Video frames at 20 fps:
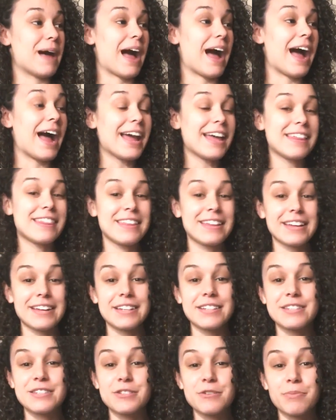I think
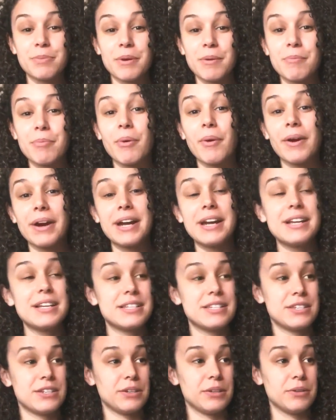it's super
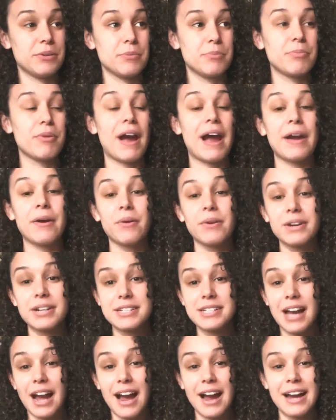important to
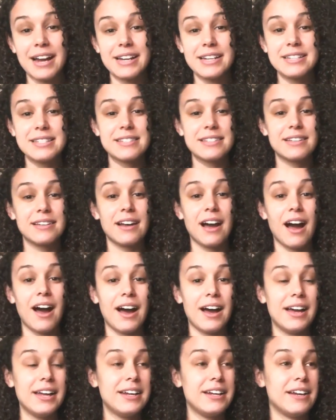prioritize
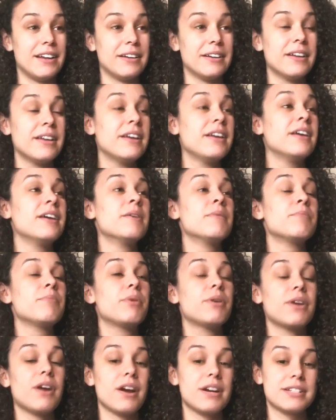God and
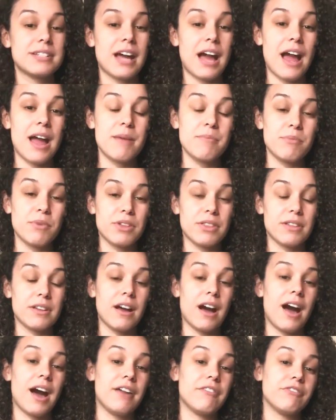put our time with
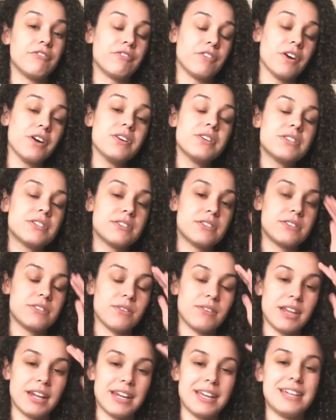God first so
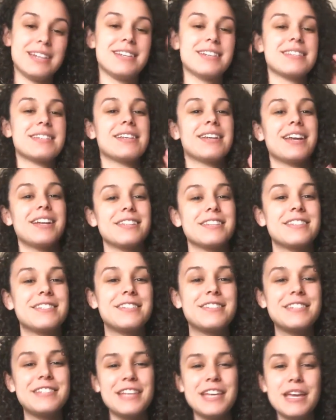that He doesn't get
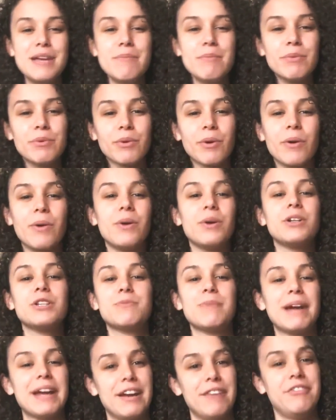
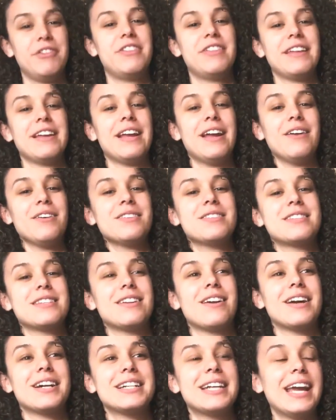steamrolled by everything else
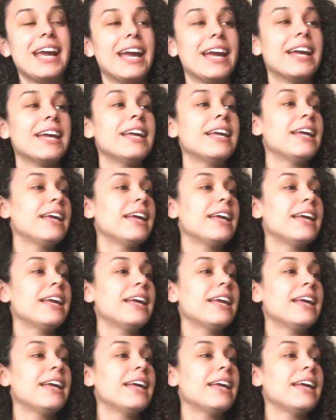in our day.